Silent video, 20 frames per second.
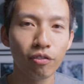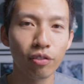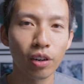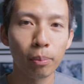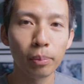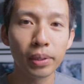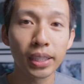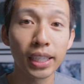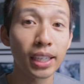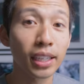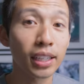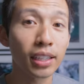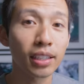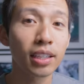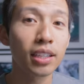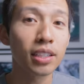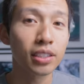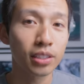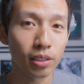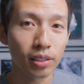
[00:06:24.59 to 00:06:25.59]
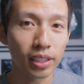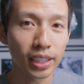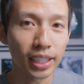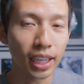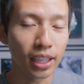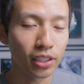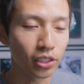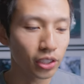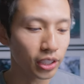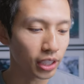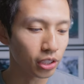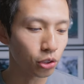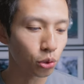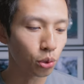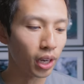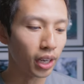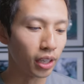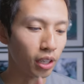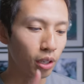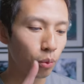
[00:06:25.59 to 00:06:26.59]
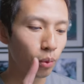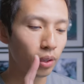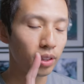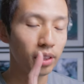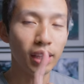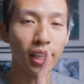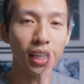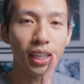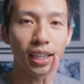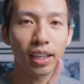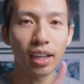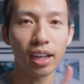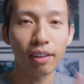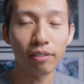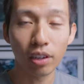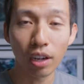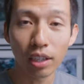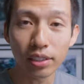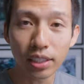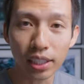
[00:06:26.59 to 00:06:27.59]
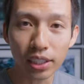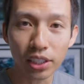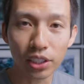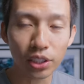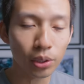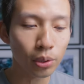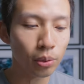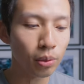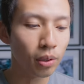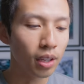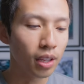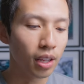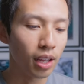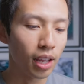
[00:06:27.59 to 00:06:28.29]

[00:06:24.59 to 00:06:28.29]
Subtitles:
from beginning till the end. You can track when they have contacted you,